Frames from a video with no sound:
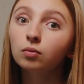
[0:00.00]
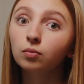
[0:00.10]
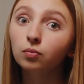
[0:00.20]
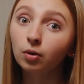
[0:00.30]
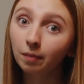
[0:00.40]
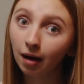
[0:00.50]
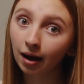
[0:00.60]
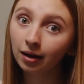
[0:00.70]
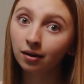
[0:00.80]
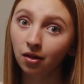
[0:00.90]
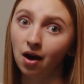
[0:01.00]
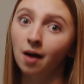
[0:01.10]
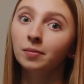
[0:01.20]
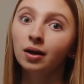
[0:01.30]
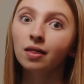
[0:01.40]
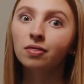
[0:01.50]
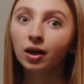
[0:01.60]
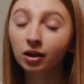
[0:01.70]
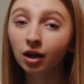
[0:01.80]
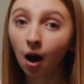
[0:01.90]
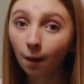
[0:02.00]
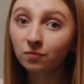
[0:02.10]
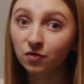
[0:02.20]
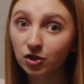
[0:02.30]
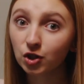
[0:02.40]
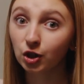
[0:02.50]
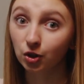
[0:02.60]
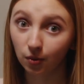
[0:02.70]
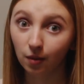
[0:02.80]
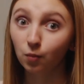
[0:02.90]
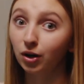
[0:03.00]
remind them they can come visit you in